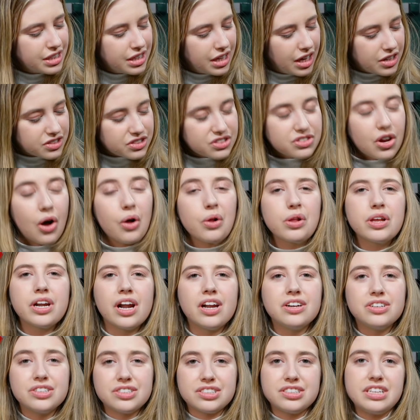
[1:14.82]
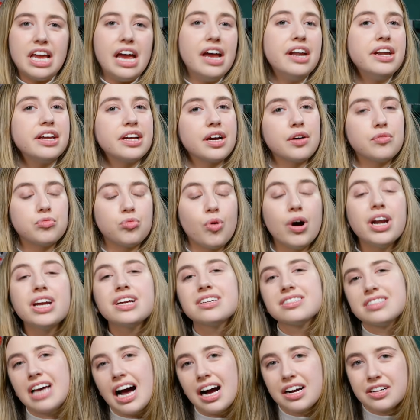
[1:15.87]
a solid understanding of what
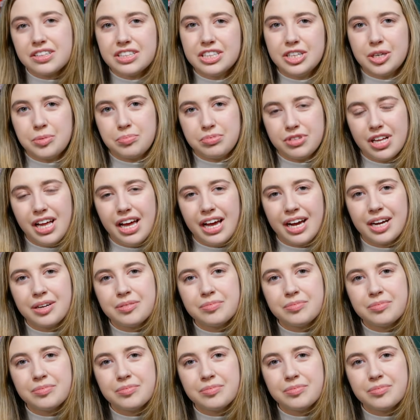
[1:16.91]
exactly you're playing.